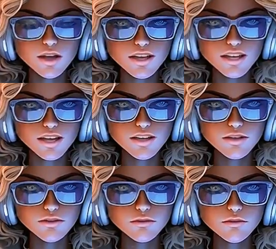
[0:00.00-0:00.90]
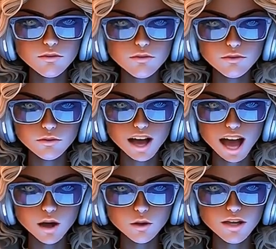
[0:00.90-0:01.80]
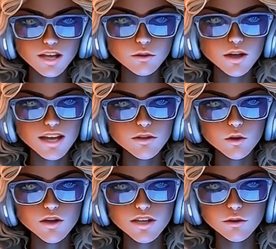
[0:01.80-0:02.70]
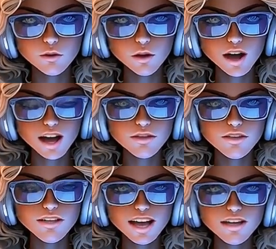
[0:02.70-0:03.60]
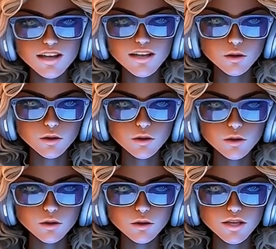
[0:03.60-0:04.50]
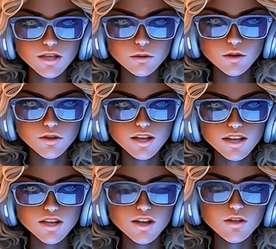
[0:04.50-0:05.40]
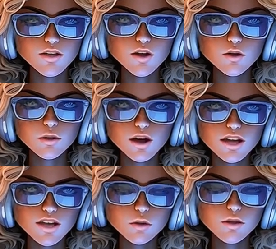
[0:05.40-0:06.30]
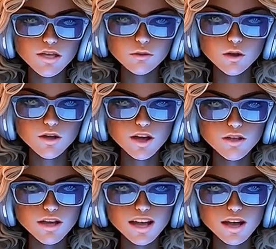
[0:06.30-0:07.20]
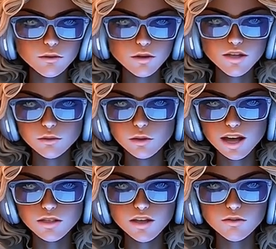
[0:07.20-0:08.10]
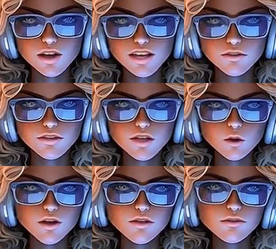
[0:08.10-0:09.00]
a few of the tools and techniques neuromarketers have available to them. Facial coding systems. In the 1970s, American psychologist